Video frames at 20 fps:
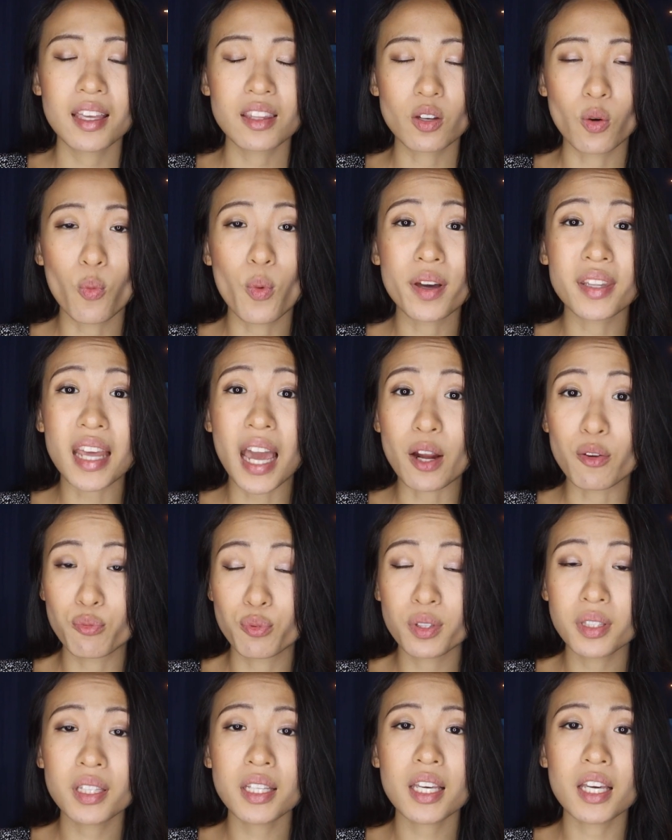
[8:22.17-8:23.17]
The one I
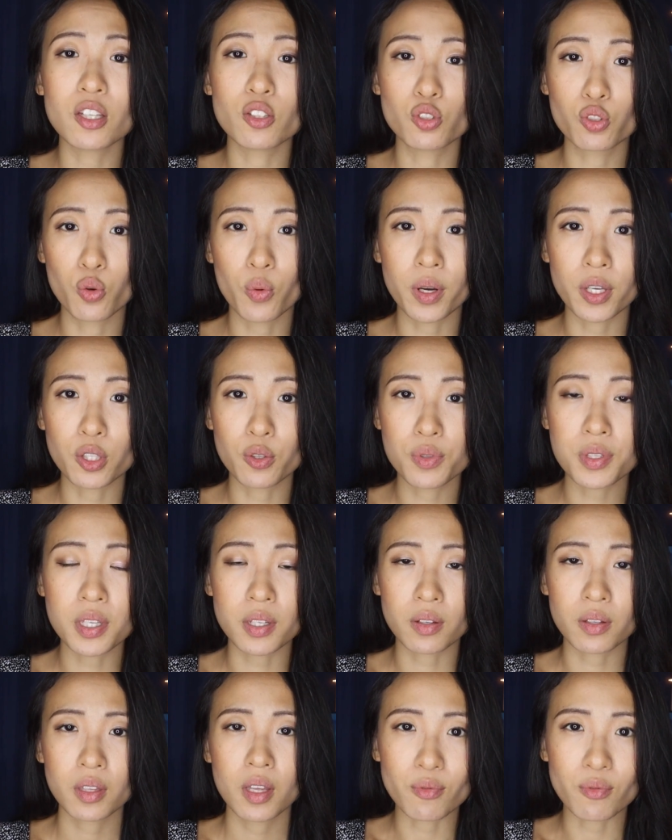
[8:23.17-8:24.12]
really enjoy using